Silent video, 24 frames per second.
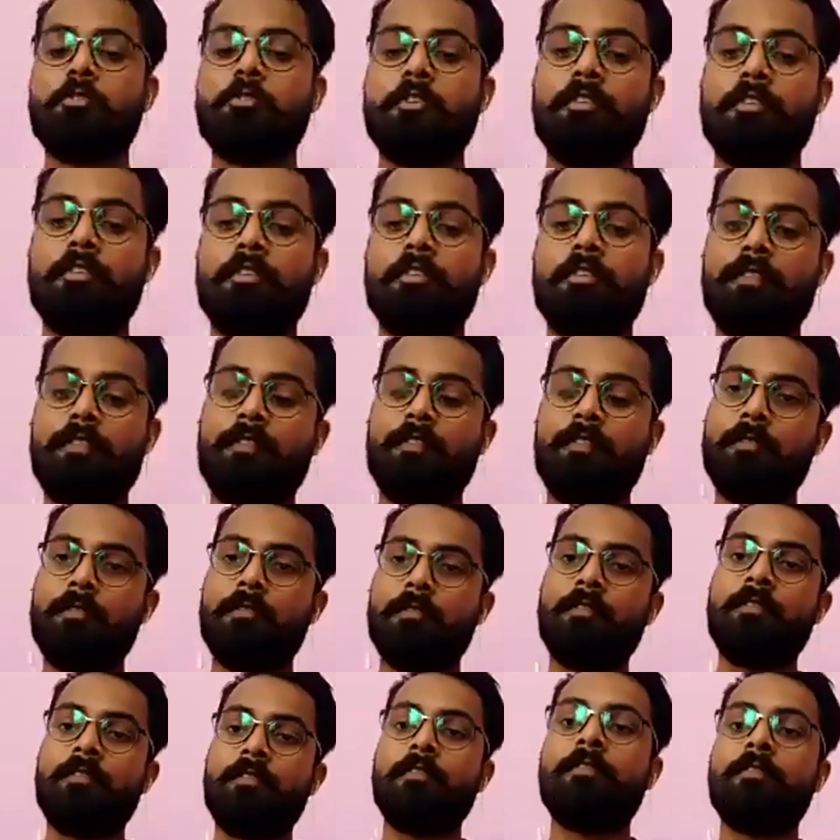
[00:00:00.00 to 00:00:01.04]
and
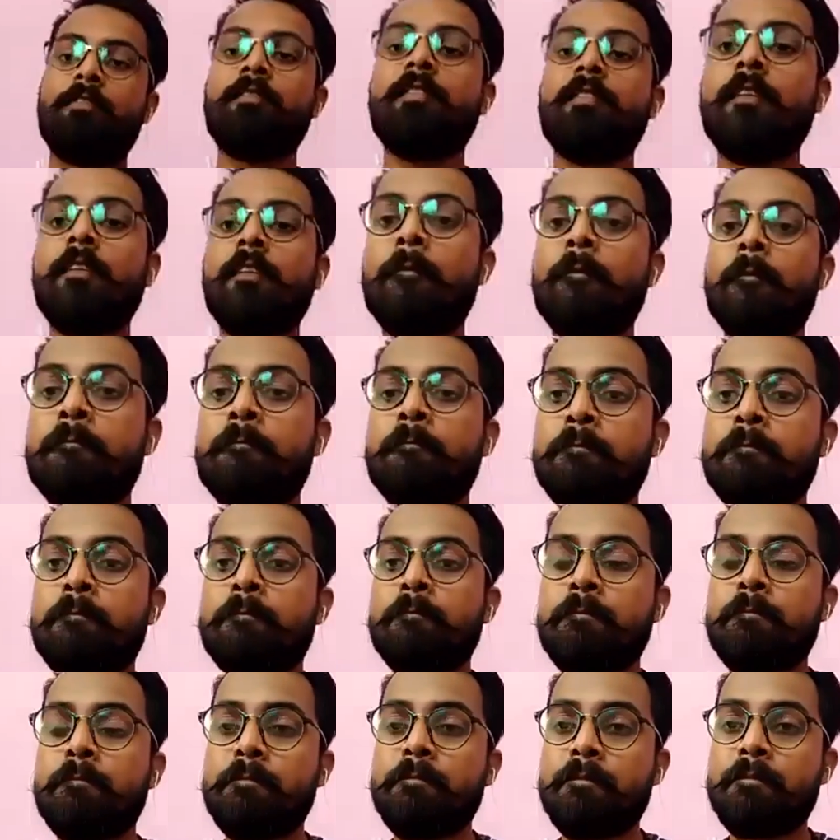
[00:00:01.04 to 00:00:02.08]
best luck
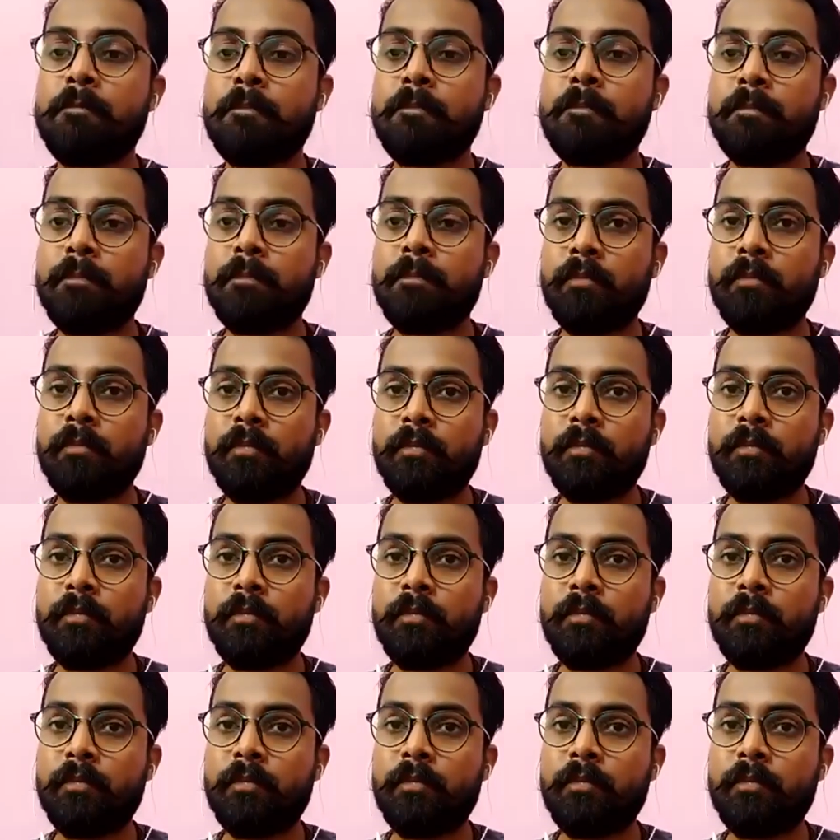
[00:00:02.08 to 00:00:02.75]
for your future.